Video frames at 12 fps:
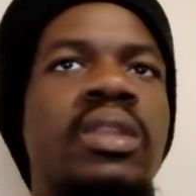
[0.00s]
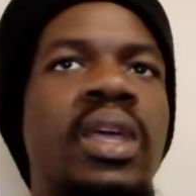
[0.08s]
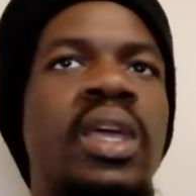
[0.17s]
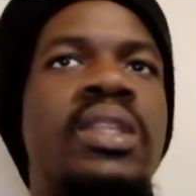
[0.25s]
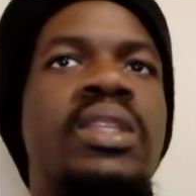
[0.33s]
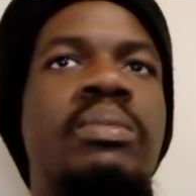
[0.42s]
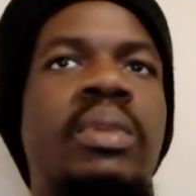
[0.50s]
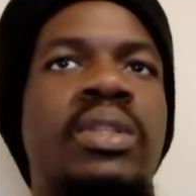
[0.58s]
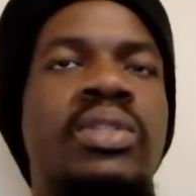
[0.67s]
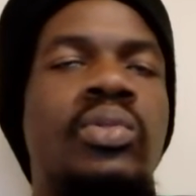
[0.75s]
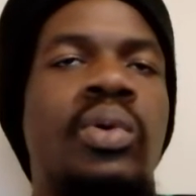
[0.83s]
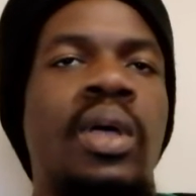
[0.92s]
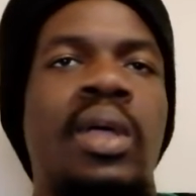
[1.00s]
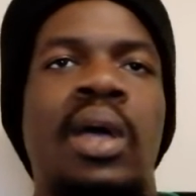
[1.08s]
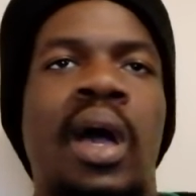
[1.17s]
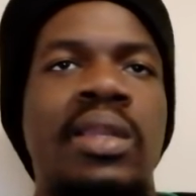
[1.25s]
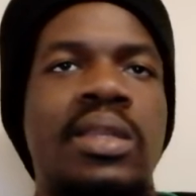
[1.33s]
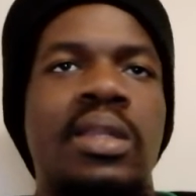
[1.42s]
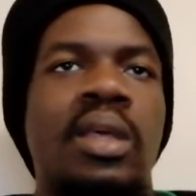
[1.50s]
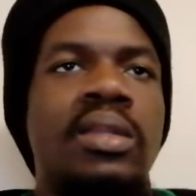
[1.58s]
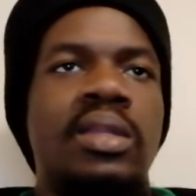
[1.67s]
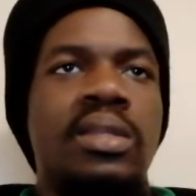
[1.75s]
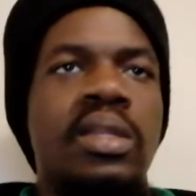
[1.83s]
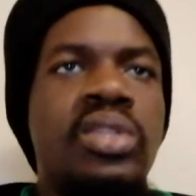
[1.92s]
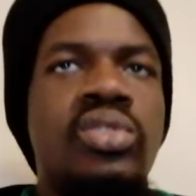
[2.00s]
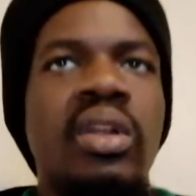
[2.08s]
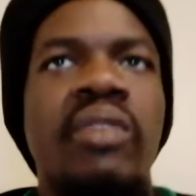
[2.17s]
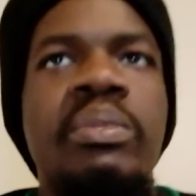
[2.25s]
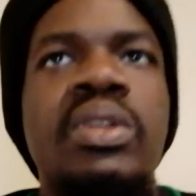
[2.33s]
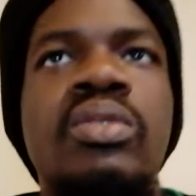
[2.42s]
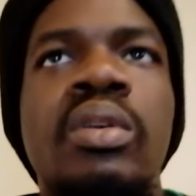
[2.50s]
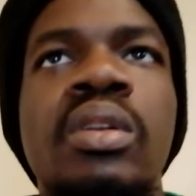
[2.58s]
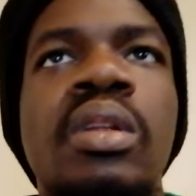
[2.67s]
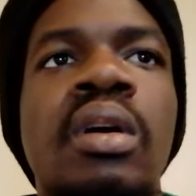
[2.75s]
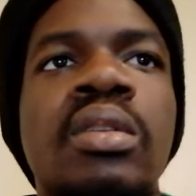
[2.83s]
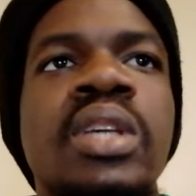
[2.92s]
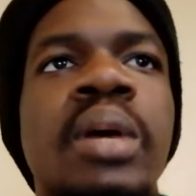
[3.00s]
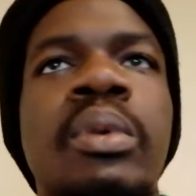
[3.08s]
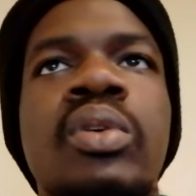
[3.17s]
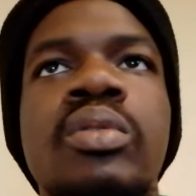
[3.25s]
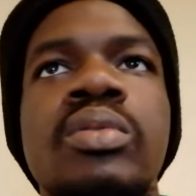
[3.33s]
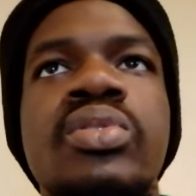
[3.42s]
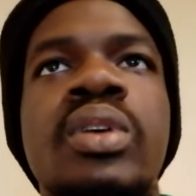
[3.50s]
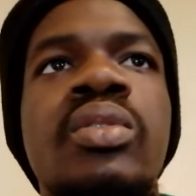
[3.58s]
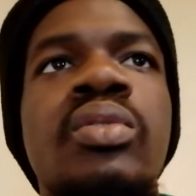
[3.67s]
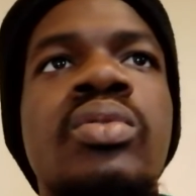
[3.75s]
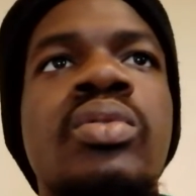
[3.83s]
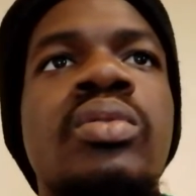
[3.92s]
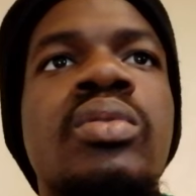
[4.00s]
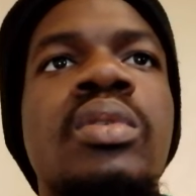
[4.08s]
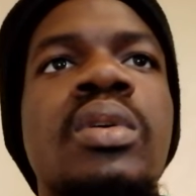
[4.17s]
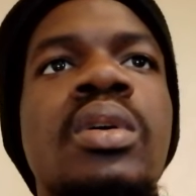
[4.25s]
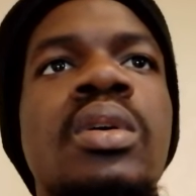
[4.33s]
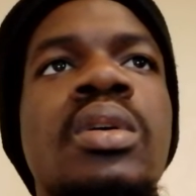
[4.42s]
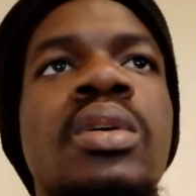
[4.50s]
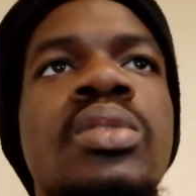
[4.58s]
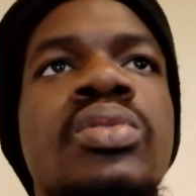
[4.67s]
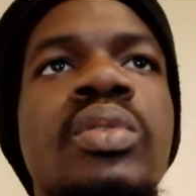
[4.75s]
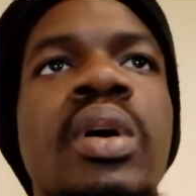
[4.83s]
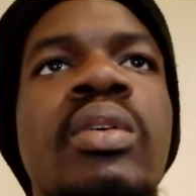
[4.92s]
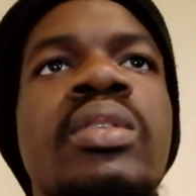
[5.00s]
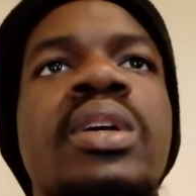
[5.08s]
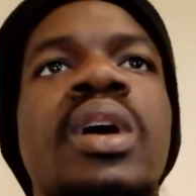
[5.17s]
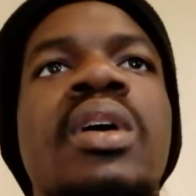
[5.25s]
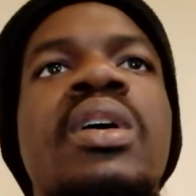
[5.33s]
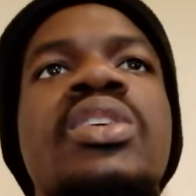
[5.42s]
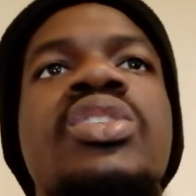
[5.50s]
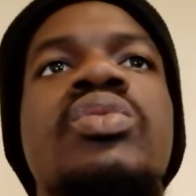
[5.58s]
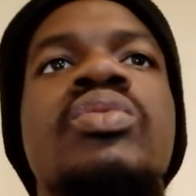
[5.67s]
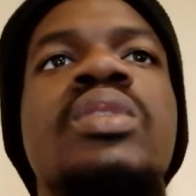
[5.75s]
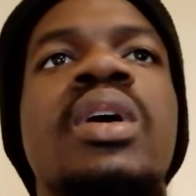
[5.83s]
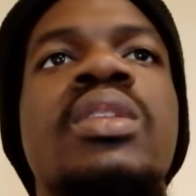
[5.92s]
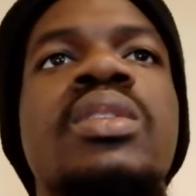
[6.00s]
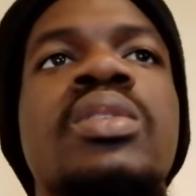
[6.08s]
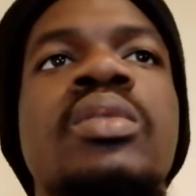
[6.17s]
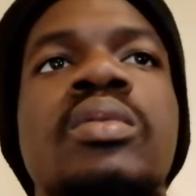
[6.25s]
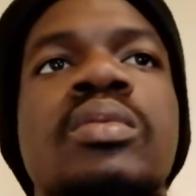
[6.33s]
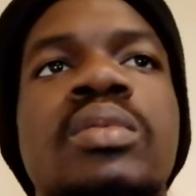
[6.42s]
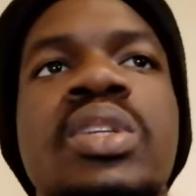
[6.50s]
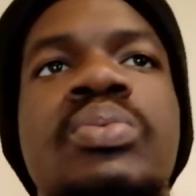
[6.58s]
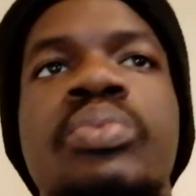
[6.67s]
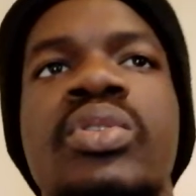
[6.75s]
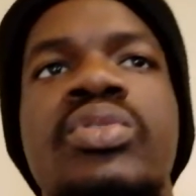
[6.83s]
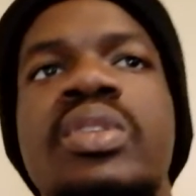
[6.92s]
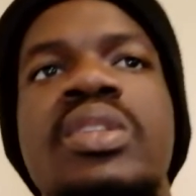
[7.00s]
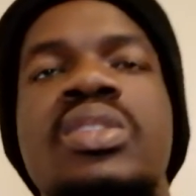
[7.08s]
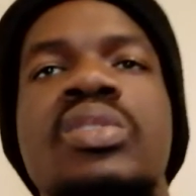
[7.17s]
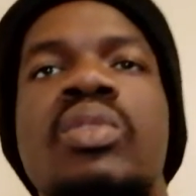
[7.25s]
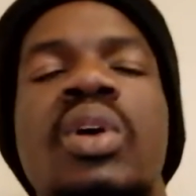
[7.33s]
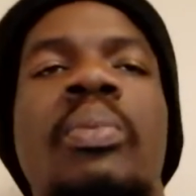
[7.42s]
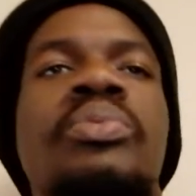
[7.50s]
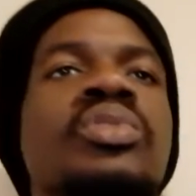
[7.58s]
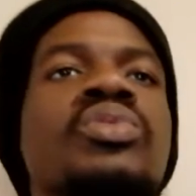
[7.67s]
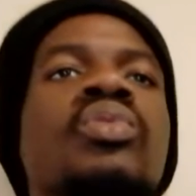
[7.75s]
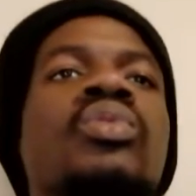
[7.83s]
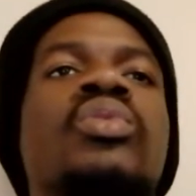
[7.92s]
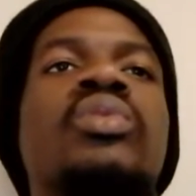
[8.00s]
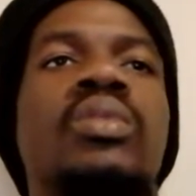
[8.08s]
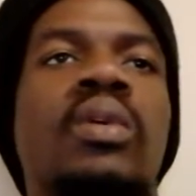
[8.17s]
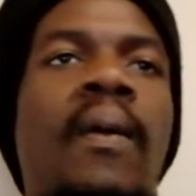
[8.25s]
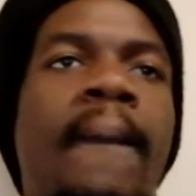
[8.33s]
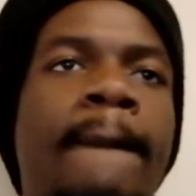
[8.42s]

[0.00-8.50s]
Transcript: 18 months, and this should have been done a long time ago. So I don't know. So Erik ten Hag has shown that, yo, this brethren is up to no good.